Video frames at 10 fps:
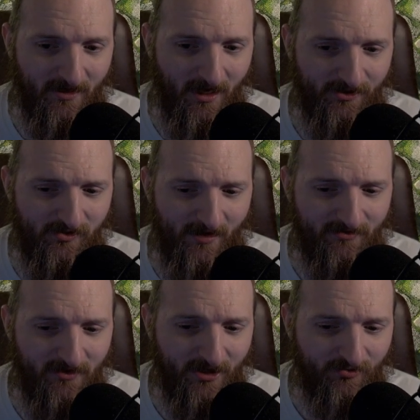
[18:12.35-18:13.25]

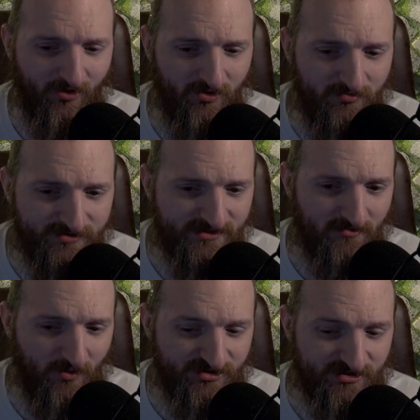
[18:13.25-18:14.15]
lot of runes,
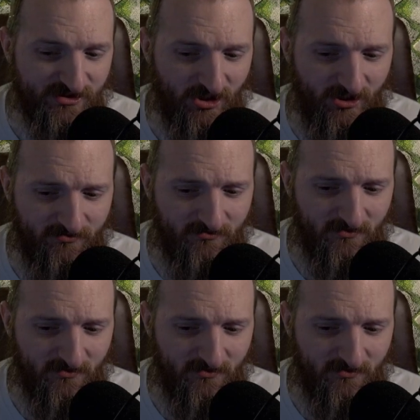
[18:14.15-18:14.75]
which is good.